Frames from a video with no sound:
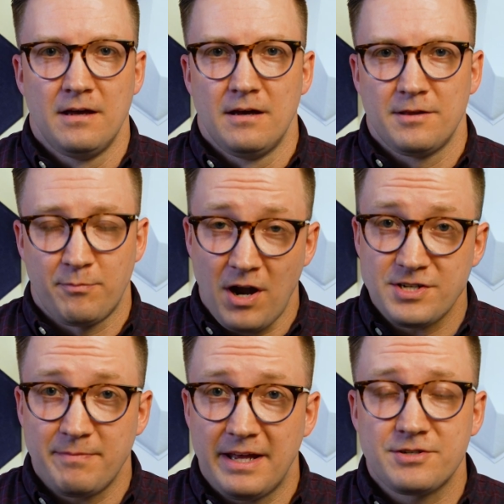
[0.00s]
The
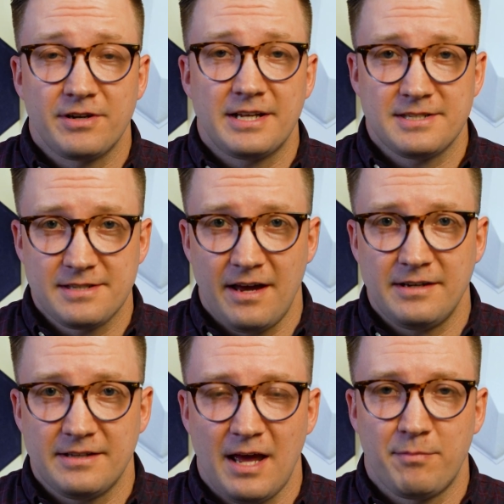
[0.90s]
project manager gets assigned,
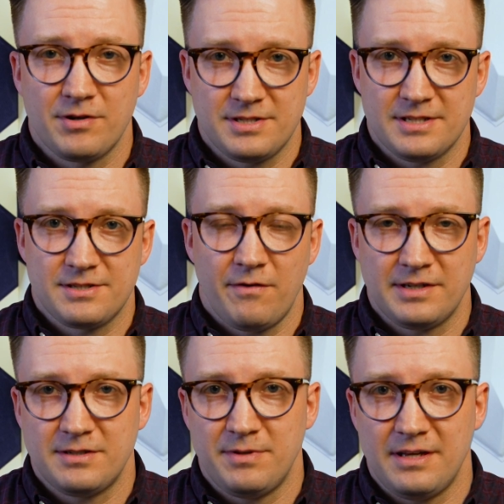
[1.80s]
and that person is going
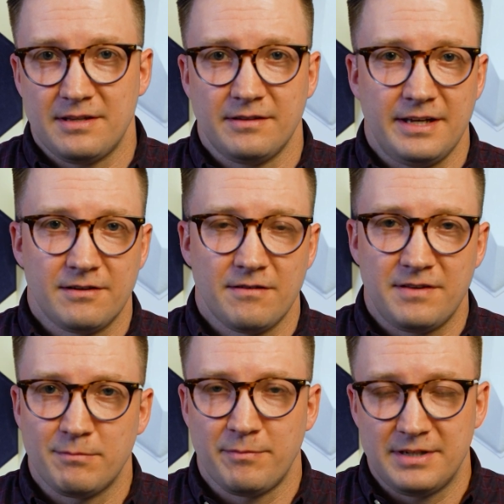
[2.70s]
to be the leader of the
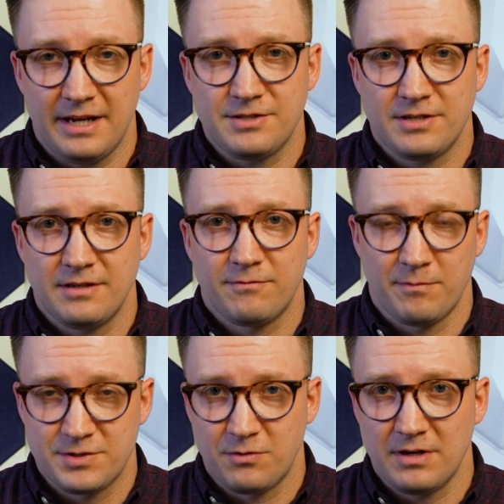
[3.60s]
implementation from
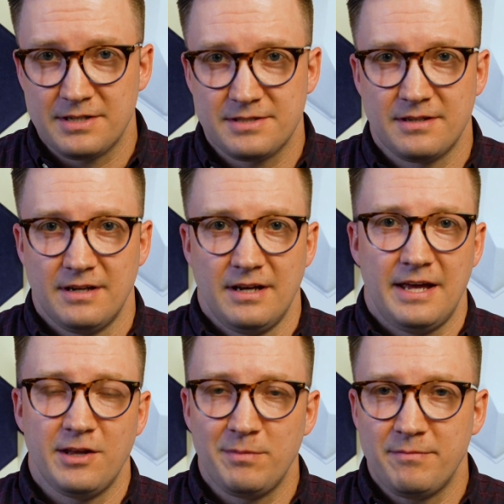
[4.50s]
STORIS. And
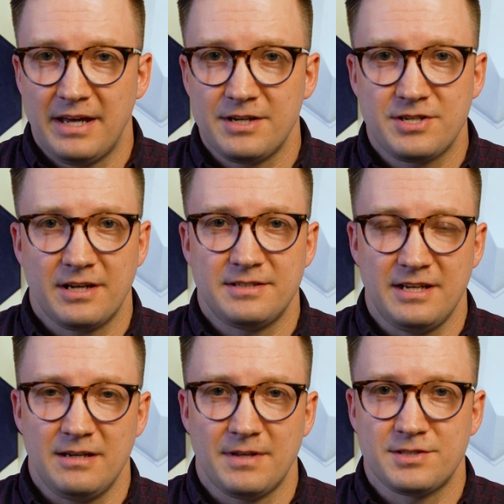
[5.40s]
they'll be managing a
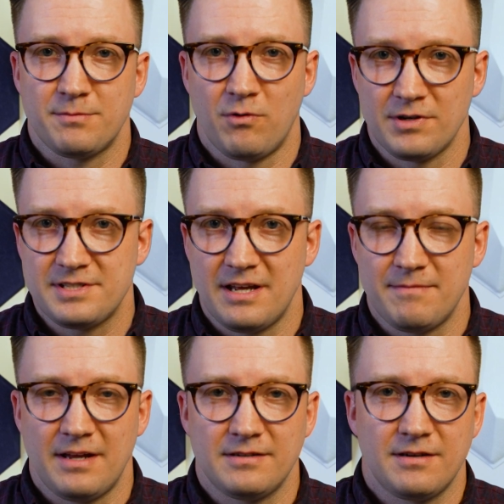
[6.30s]
team that supports them
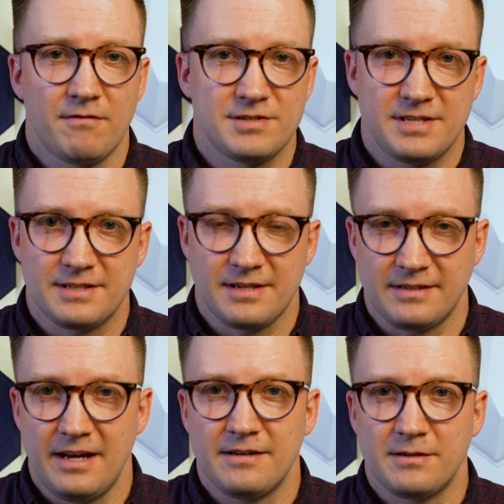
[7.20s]
that covers things like
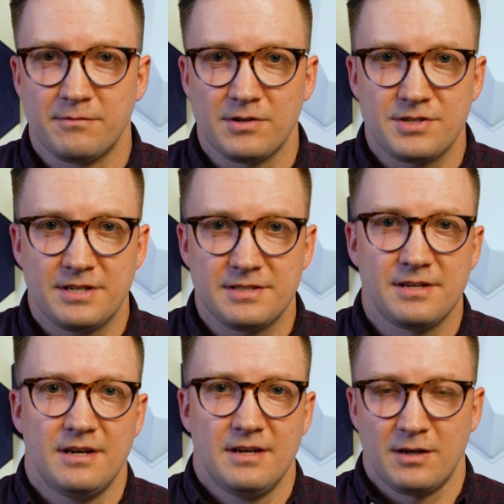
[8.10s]
data conversions,
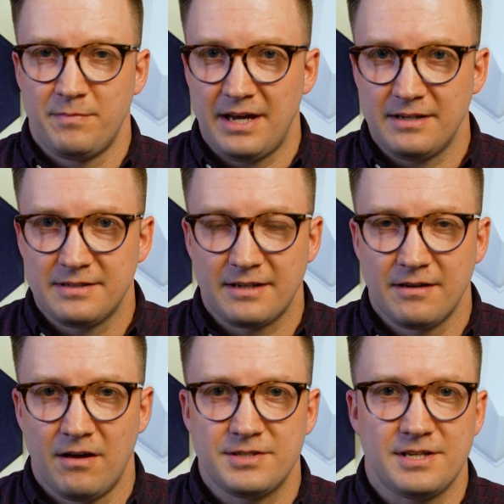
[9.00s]
companion
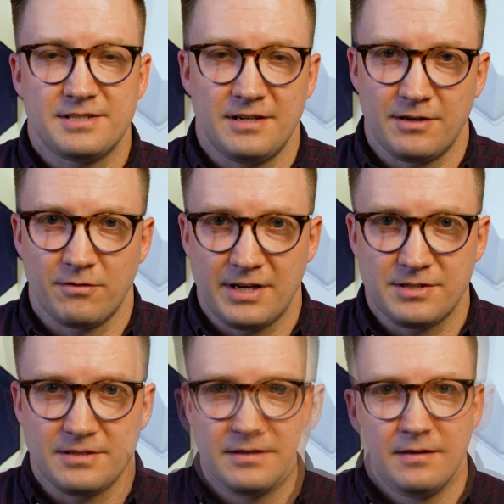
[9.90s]
technologies, and
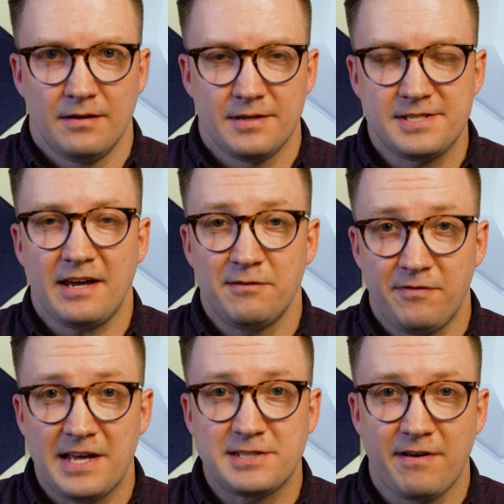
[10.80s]
integrations. The second
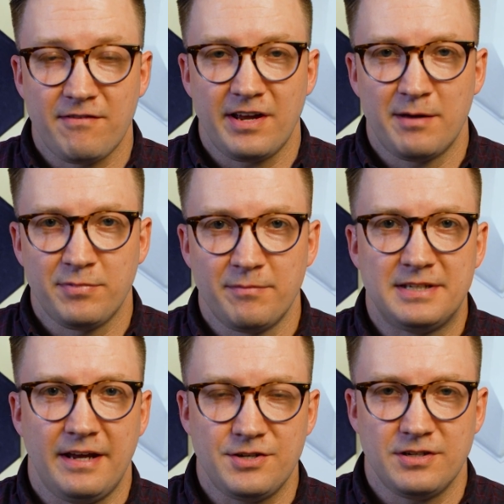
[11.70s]
phase of every
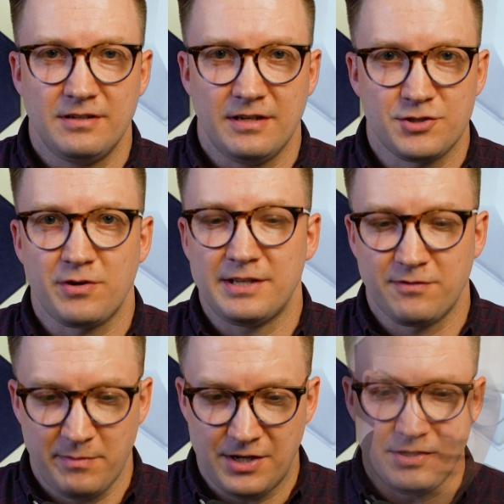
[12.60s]
implementation is
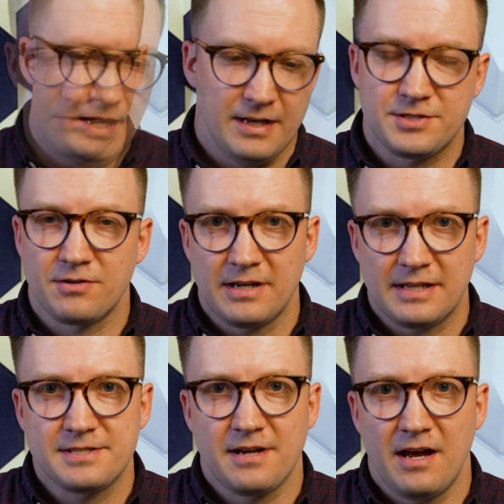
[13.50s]
transformation. And it's during
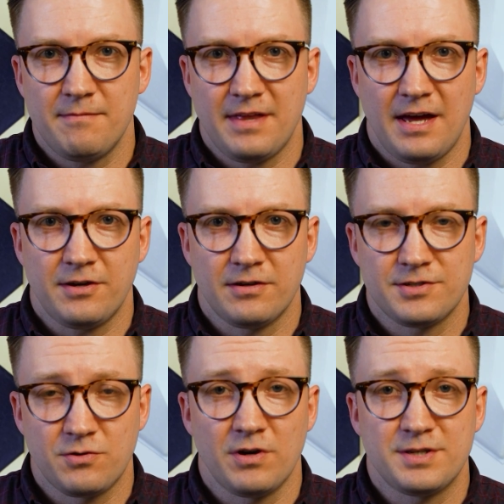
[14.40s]
this time that your
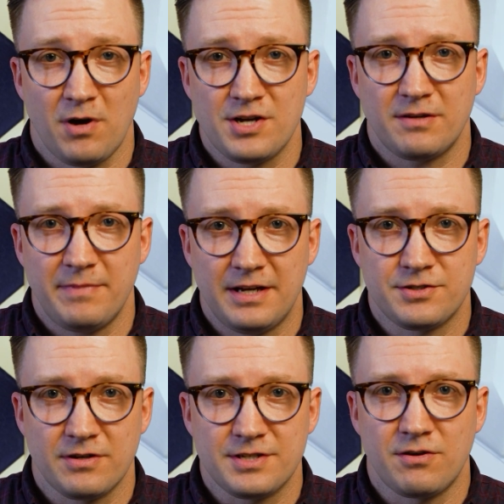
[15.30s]
STORIS project
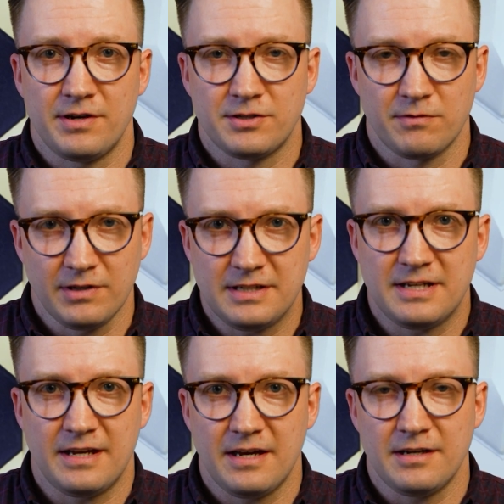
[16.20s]
manager is going to really
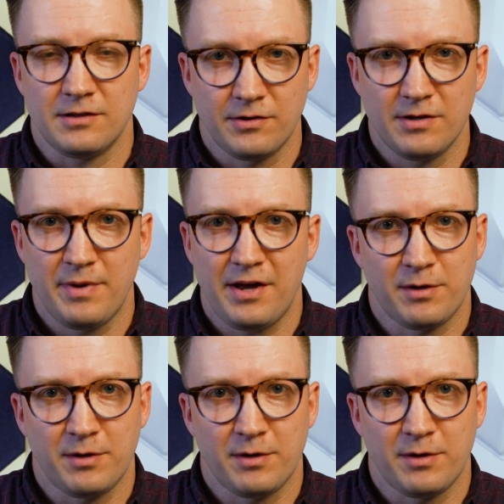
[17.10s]
dig in and learn about your